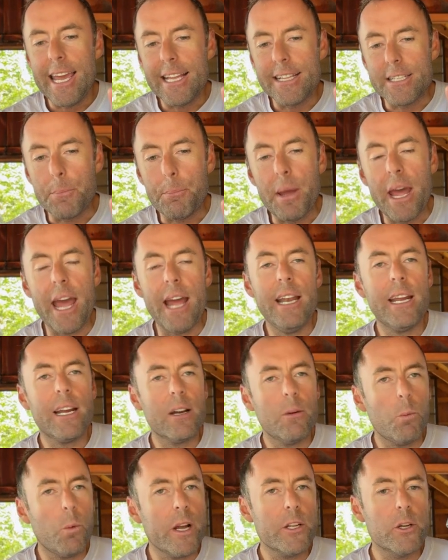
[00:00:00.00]
Depending
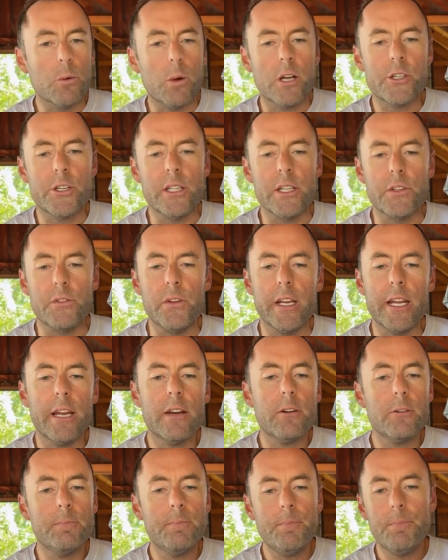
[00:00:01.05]
on when you're watching this
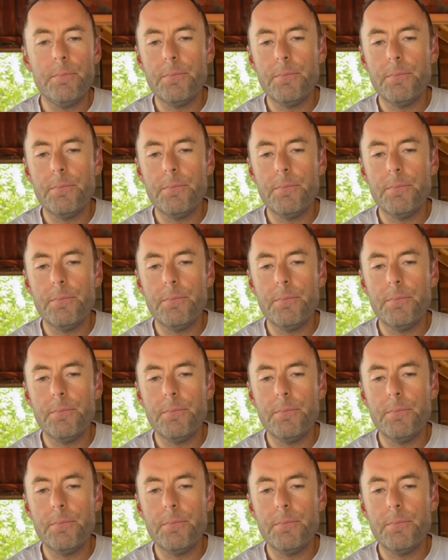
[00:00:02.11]
video,